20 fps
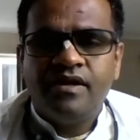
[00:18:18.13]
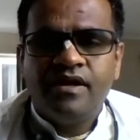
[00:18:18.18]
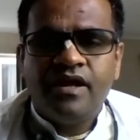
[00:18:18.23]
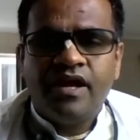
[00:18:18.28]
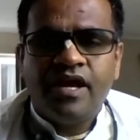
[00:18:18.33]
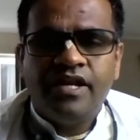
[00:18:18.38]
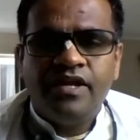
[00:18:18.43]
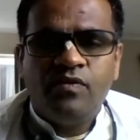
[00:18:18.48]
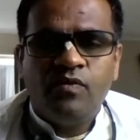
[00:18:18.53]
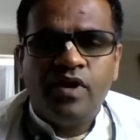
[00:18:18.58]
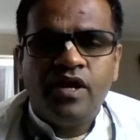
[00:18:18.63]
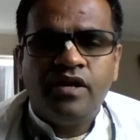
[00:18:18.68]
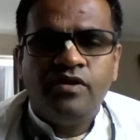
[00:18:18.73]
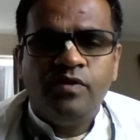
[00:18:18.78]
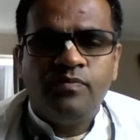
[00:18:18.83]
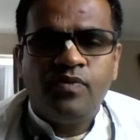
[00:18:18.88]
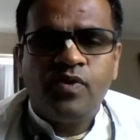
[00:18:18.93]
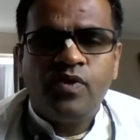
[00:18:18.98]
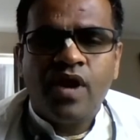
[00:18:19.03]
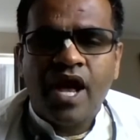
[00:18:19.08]
And even
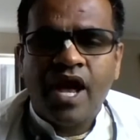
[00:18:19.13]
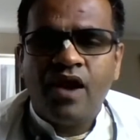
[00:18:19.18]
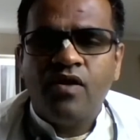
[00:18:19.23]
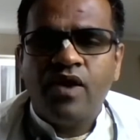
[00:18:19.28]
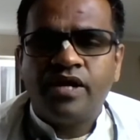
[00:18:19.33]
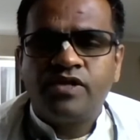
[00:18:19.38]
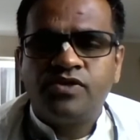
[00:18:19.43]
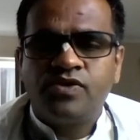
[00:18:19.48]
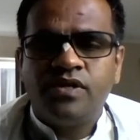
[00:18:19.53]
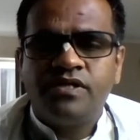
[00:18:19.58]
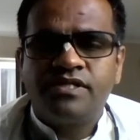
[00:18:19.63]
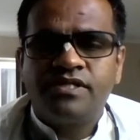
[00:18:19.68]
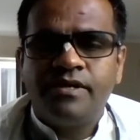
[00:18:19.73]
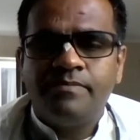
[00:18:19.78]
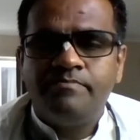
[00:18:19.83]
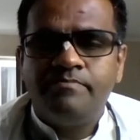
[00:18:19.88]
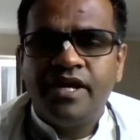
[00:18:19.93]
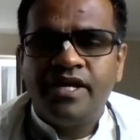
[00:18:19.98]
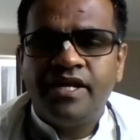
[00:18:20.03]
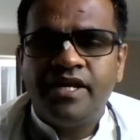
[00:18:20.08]
if we have actually
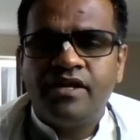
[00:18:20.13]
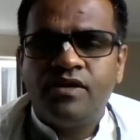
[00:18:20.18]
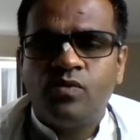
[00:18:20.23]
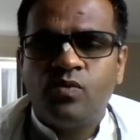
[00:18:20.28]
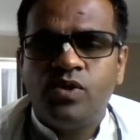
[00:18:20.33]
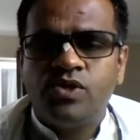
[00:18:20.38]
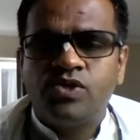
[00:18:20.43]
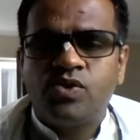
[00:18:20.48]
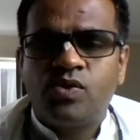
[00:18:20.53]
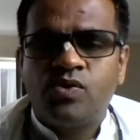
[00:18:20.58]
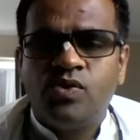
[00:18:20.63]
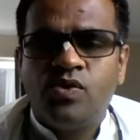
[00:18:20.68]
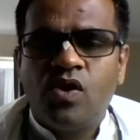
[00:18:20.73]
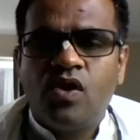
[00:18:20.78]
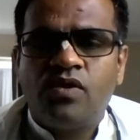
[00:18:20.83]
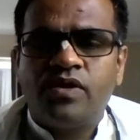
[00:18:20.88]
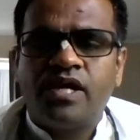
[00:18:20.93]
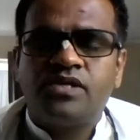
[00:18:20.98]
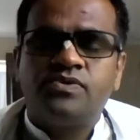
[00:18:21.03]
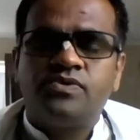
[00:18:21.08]
some money, we should
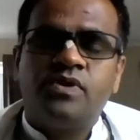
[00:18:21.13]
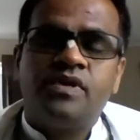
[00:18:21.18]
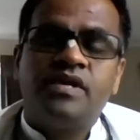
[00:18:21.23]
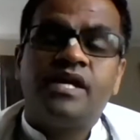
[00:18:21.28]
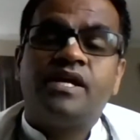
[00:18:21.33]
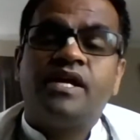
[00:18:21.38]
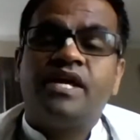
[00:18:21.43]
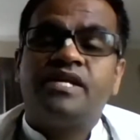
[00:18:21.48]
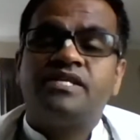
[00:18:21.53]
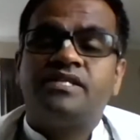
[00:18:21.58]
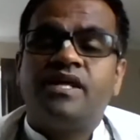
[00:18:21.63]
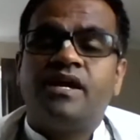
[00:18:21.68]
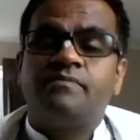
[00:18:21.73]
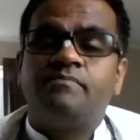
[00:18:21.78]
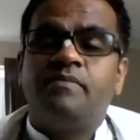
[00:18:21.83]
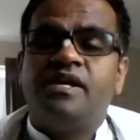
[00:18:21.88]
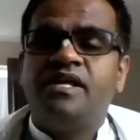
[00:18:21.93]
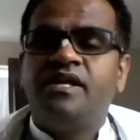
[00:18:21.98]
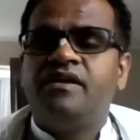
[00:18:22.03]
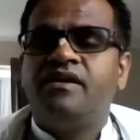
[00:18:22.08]
not actually engage
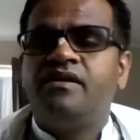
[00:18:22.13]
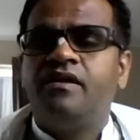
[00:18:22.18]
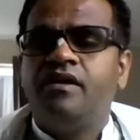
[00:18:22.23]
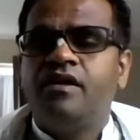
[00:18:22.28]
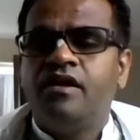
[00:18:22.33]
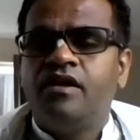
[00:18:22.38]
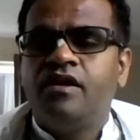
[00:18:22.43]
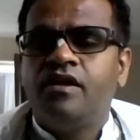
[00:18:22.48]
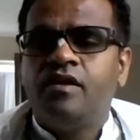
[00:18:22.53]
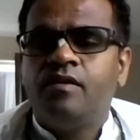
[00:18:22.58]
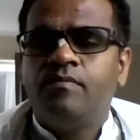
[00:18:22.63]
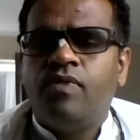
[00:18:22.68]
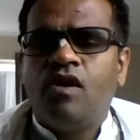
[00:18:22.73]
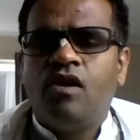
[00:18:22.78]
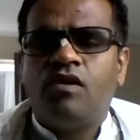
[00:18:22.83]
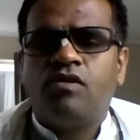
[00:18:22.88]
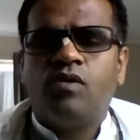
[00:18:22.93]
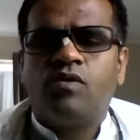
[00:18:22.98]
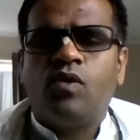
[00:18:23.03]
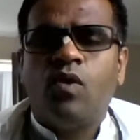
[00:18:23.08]
that money
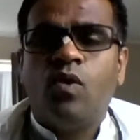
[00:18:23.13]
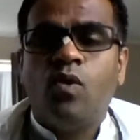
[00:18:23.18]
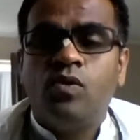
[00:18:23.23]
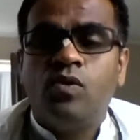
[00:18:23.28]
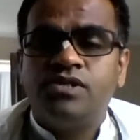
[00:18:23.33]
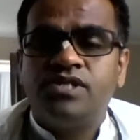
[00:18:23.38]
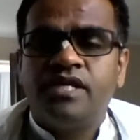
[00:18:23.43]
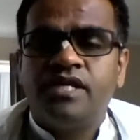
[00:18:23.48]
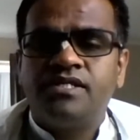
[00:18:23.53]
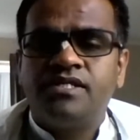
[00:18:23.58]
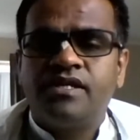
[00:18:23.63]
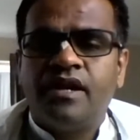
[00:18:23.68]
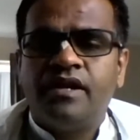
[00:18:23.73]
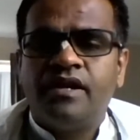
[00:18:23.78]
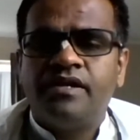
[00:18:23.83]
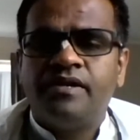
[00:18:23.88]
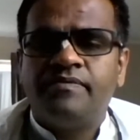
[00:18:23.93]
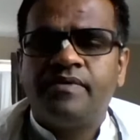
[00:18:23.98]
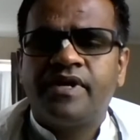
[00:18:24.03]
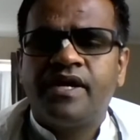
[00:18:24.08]
for our own sense
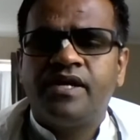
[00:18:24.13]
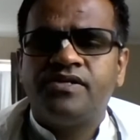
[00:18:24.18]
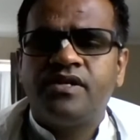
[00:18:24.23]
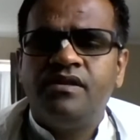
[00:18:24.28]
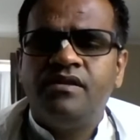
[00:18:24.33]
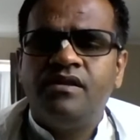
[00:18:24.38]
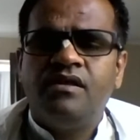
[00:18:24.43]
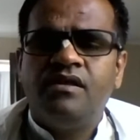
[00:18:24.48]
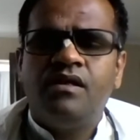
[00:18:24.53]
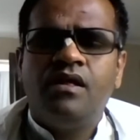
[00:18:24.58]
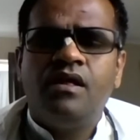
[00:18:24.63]
gratification.